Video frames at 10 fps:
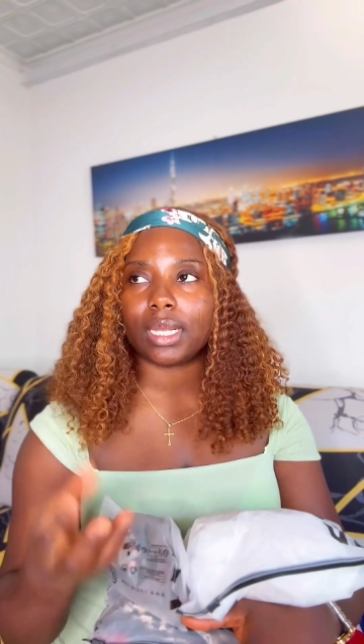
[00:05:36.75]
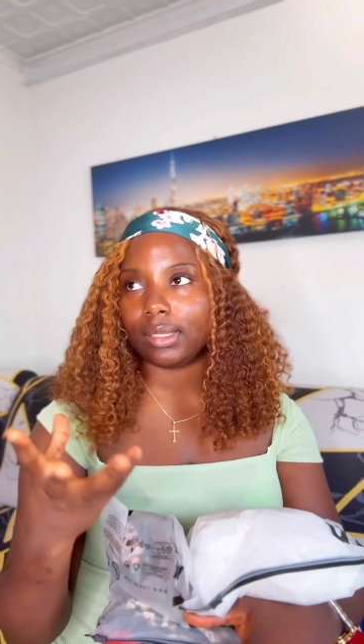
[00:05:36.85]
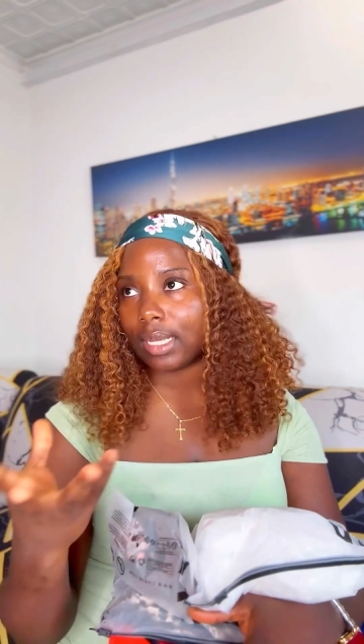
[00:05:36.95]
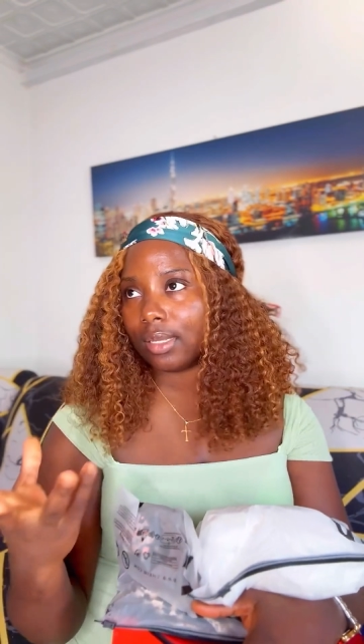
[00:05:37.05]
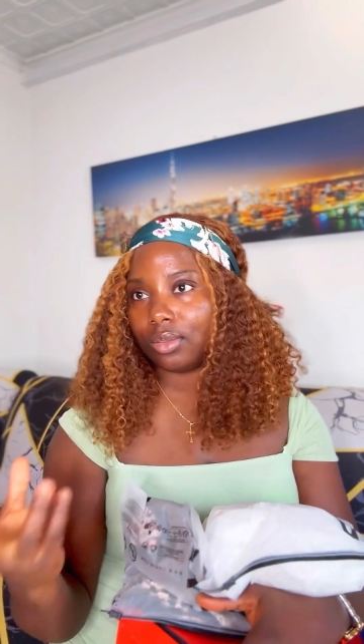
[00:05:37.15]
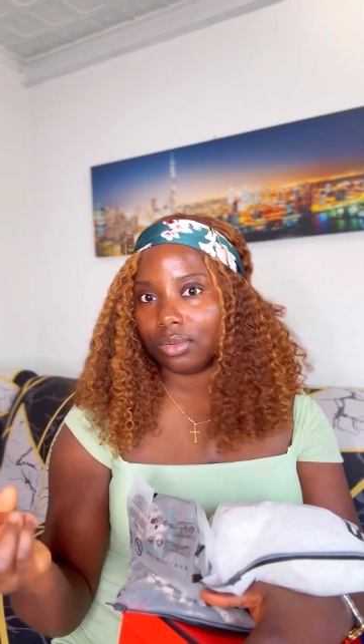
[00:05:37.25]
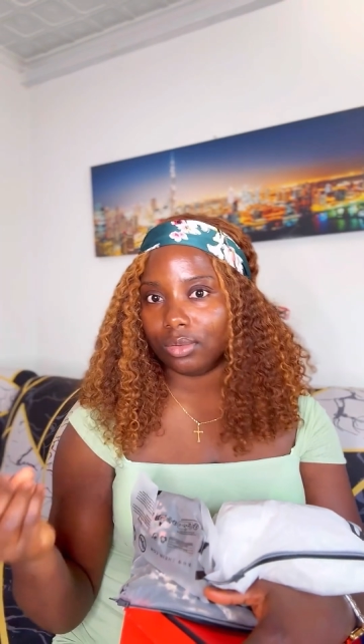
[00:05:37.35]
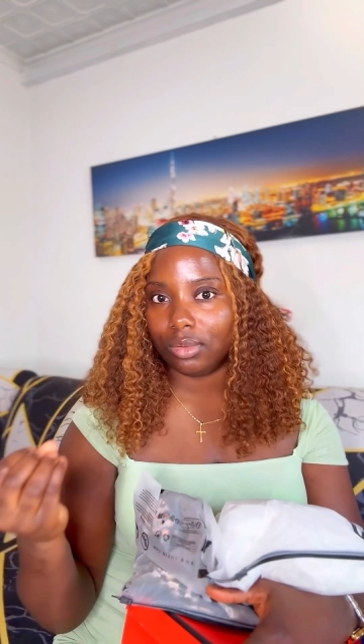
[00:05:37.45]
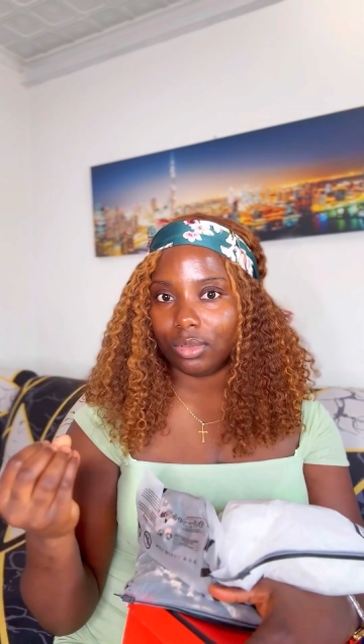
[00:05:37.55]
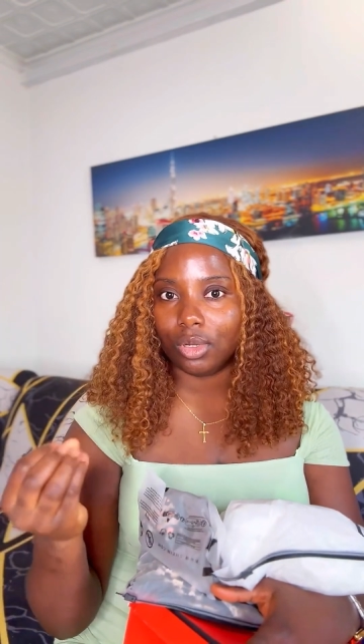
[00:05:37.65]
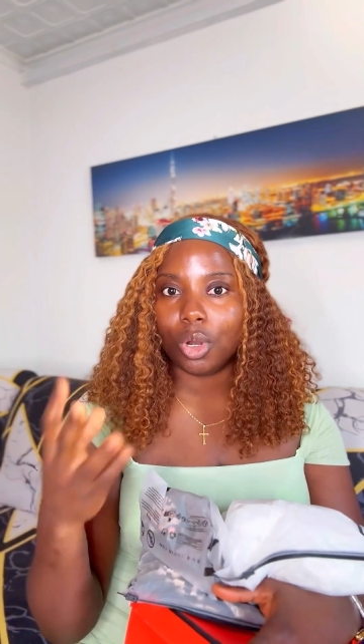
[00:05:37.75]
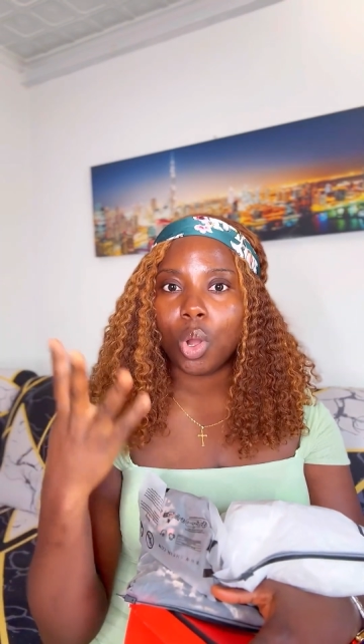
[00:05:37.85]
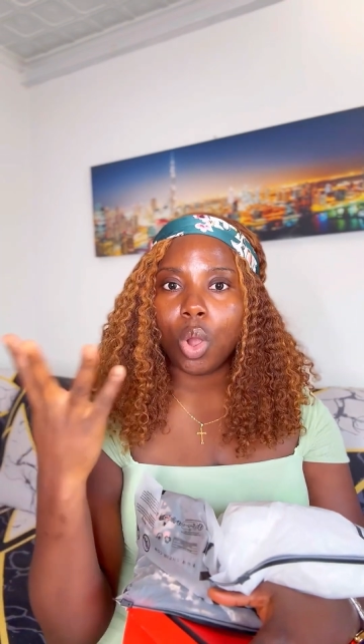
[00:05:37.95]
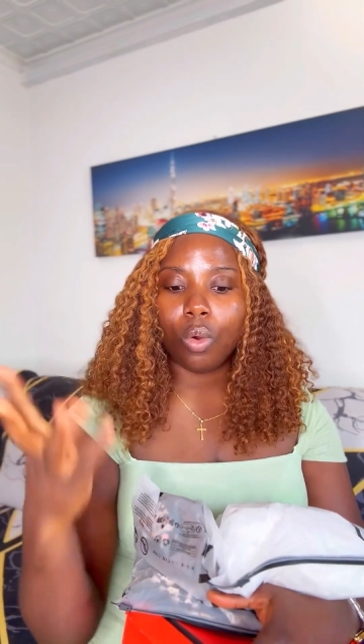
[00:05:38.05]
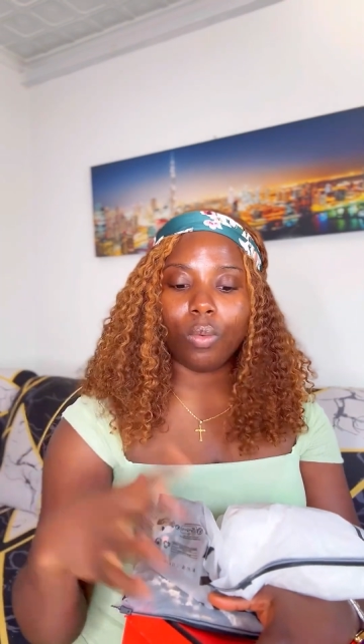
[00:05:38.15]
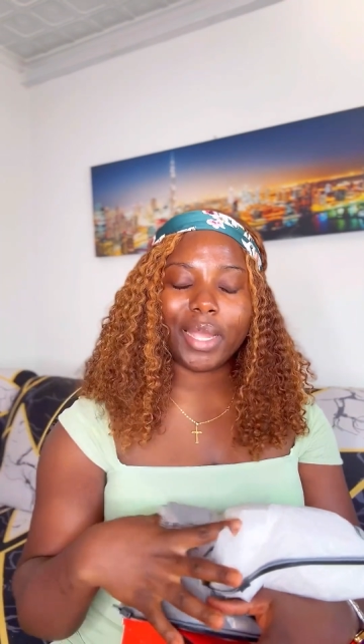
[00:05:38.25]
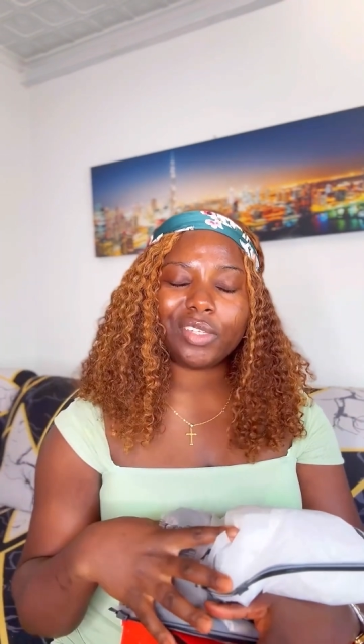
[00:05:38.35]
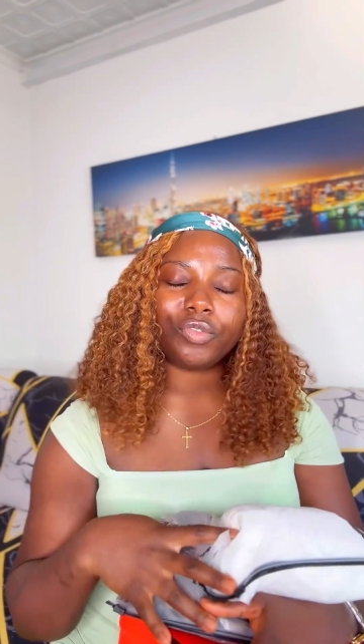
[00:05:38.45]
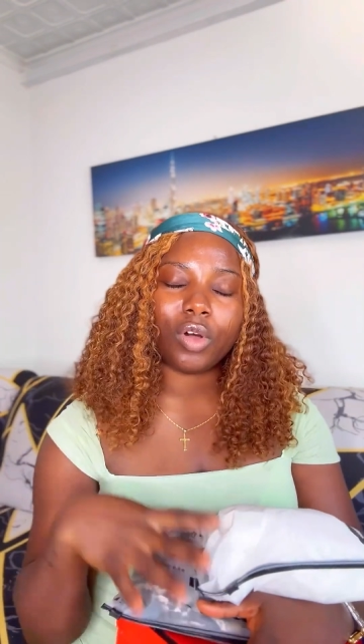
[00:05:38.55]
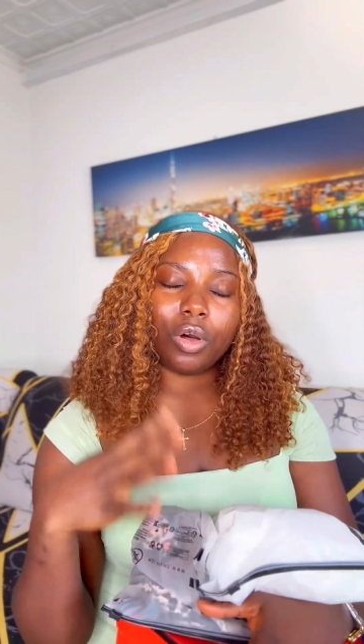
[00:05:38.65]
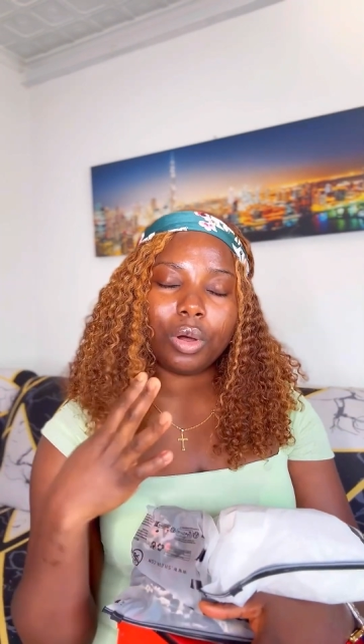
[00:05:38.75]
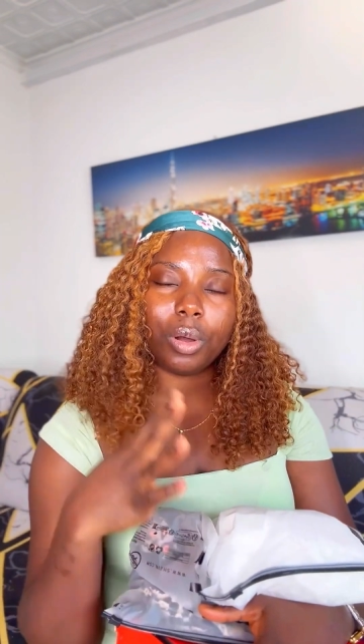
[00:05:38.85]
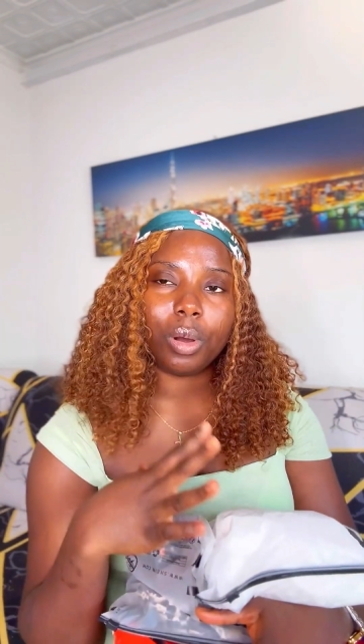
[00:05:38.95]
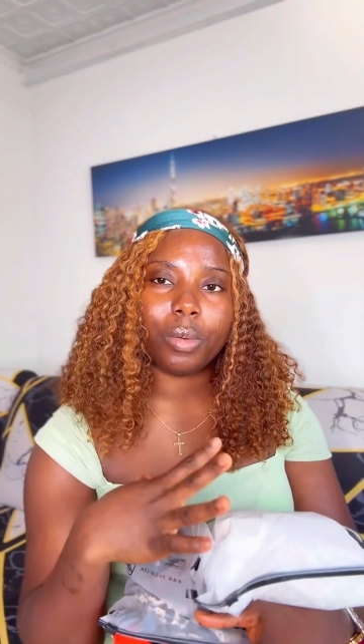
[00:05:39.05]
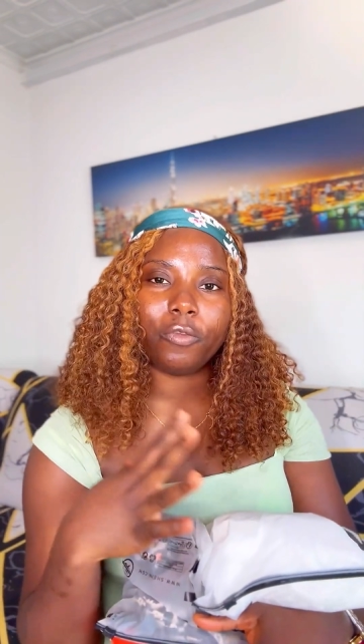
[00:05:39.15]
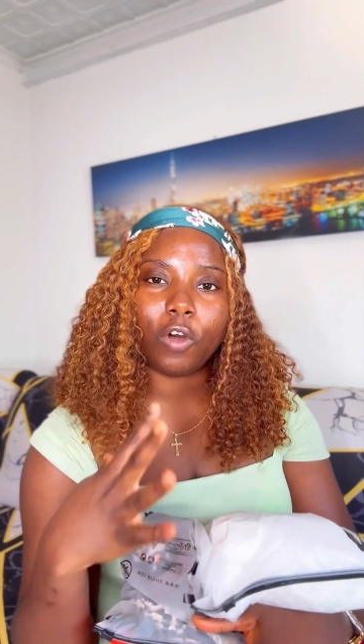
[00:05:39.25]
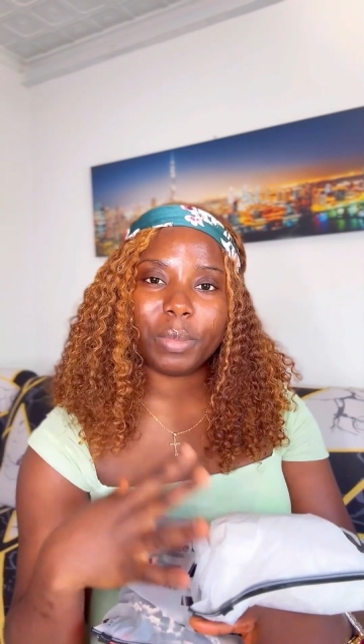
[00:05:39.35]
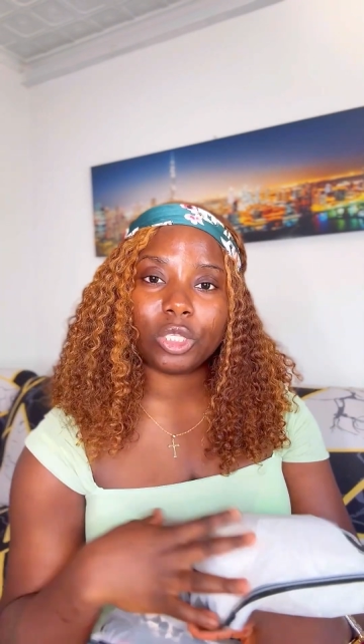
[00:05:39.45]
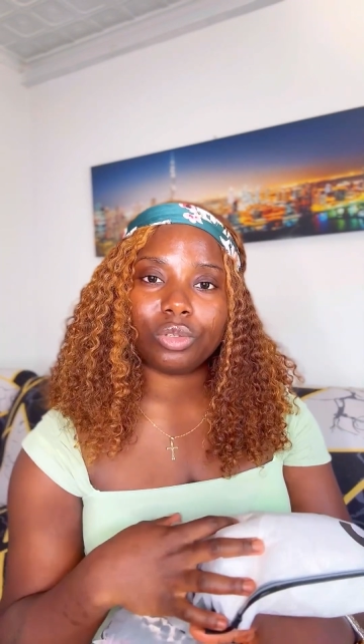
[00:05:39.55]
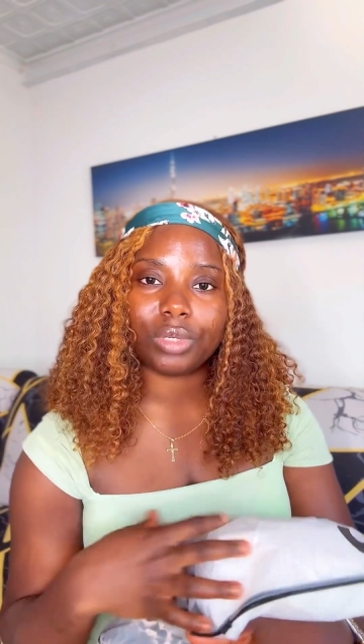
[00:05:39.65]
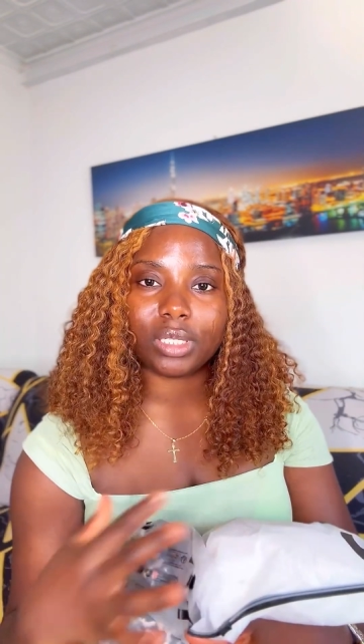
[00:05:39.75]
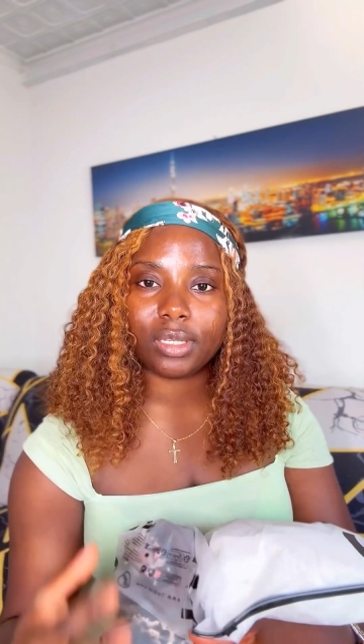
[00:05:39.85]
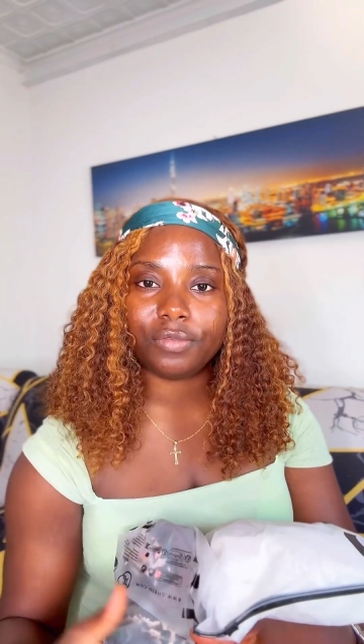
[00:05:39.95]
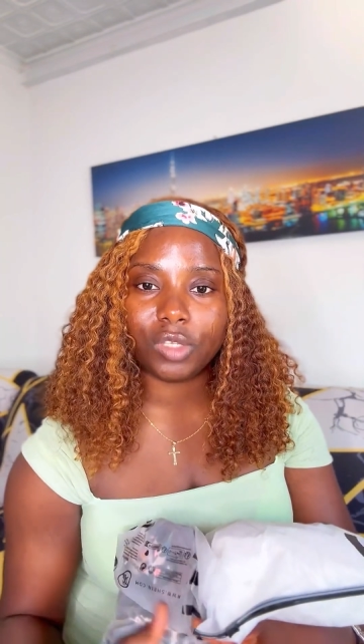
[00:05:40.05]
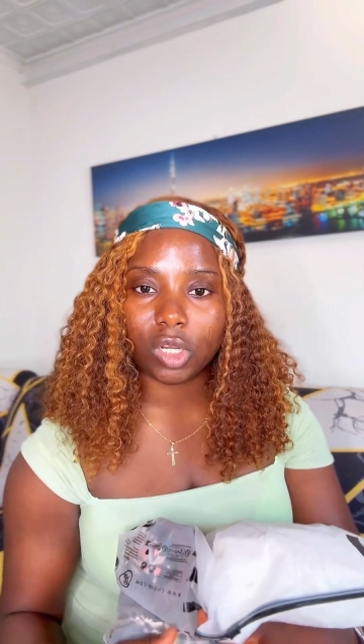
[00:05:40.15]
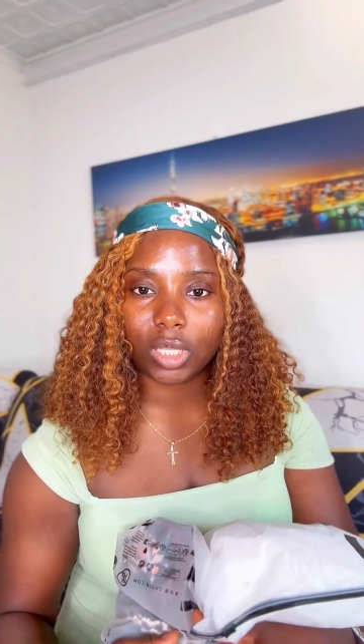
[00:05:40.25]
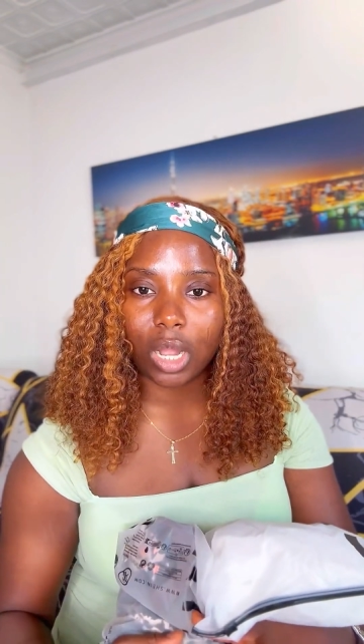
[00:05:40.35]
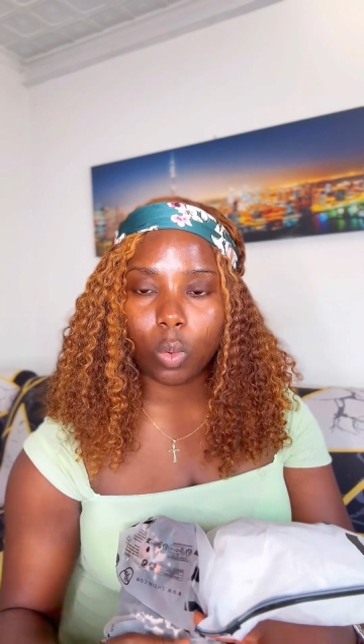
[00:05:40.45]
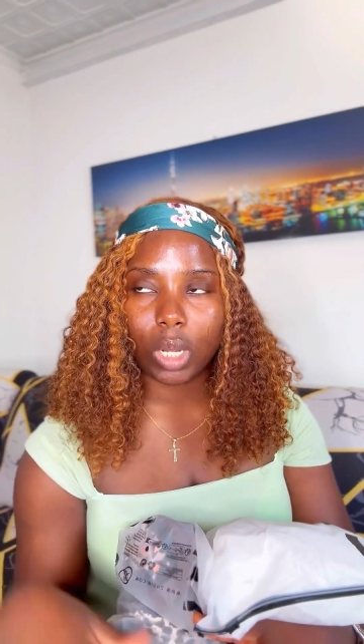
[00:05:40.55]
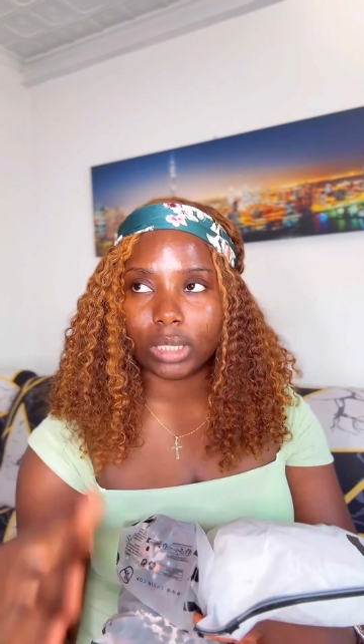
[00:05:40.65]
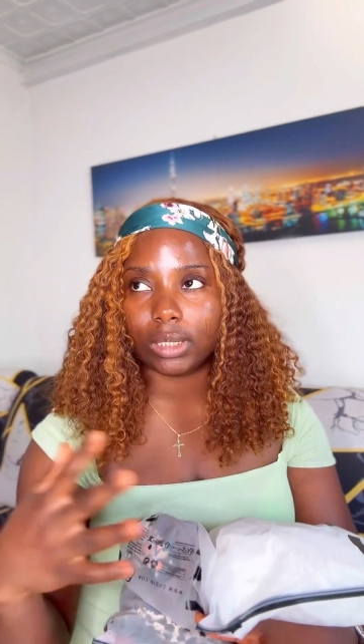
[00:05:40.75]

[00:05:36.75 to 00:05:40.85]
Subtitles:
I decided to, you know, wait for me to receive the other ones,